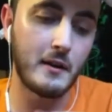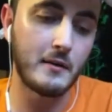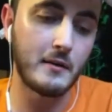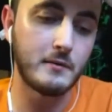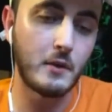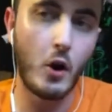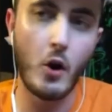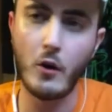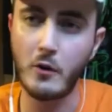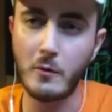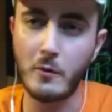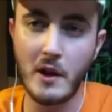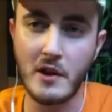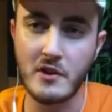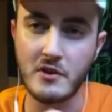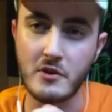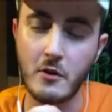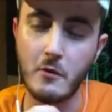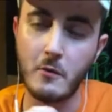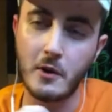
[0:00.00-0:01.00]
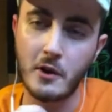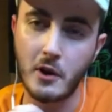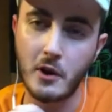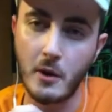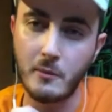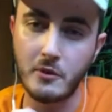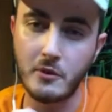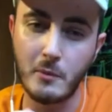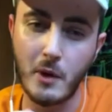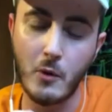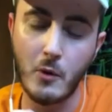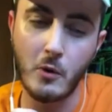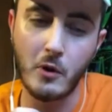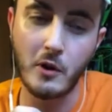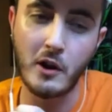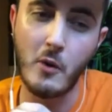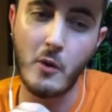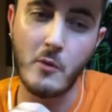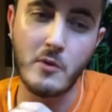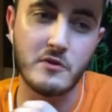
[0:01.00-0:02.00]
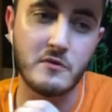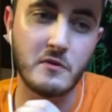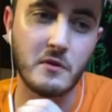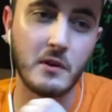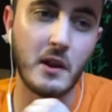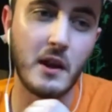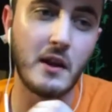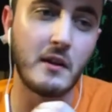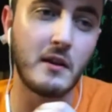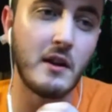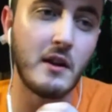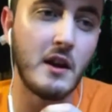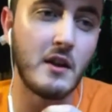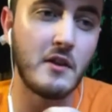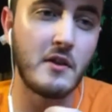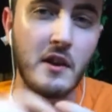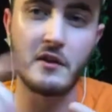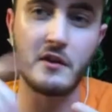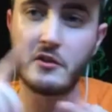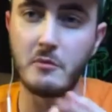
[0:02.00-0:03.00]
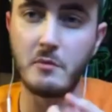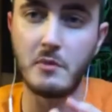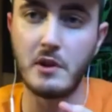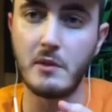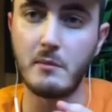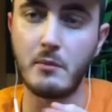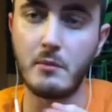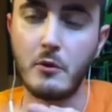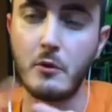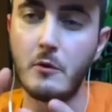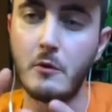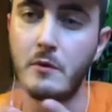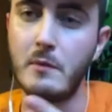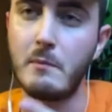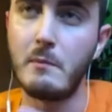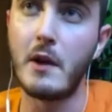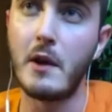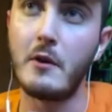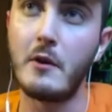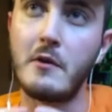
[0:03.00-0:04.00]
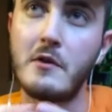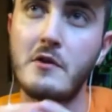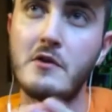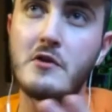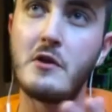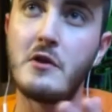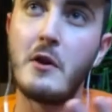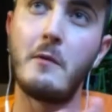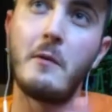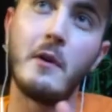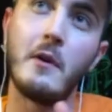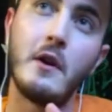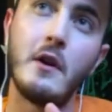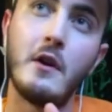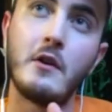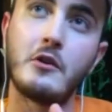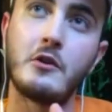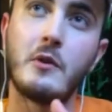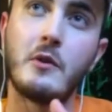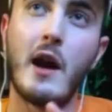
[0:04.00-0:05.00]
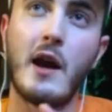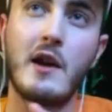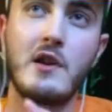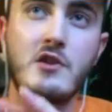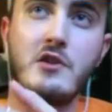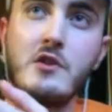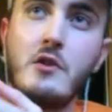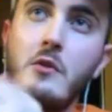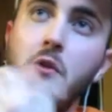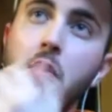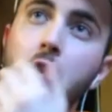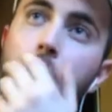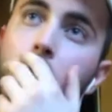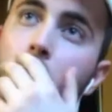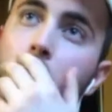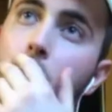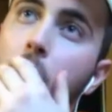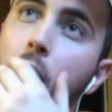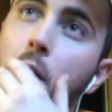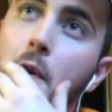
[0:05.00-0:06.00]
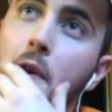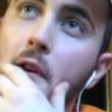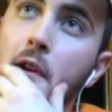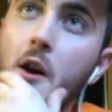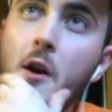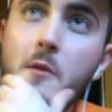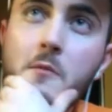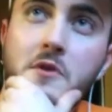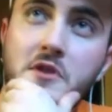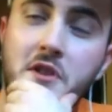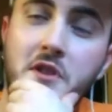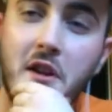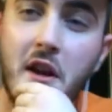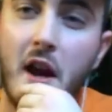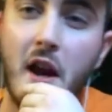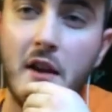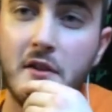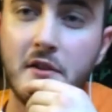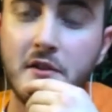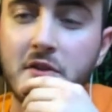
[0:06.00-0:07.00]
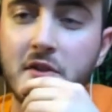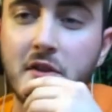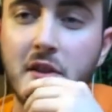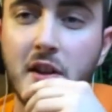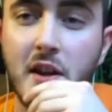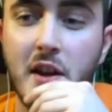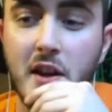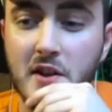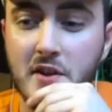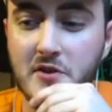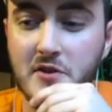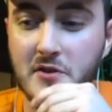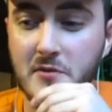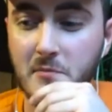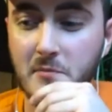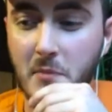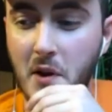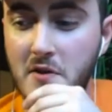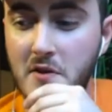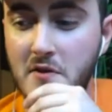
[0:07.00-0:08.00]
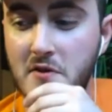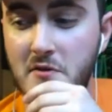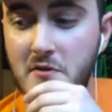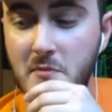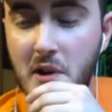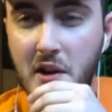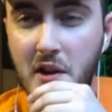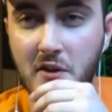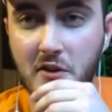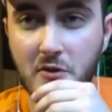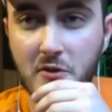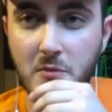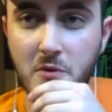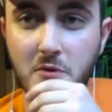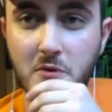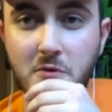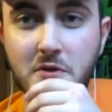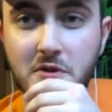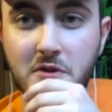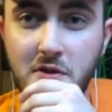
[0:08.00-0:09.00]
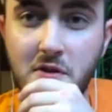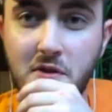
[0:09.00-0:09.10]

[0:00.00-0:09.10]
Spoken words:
hard on myself when it comes to my work. I always feel like things could be improved and better and stuff. So I actually don't know where I'm at right now. I'm just a guy that's hitting some buttons, making some moves.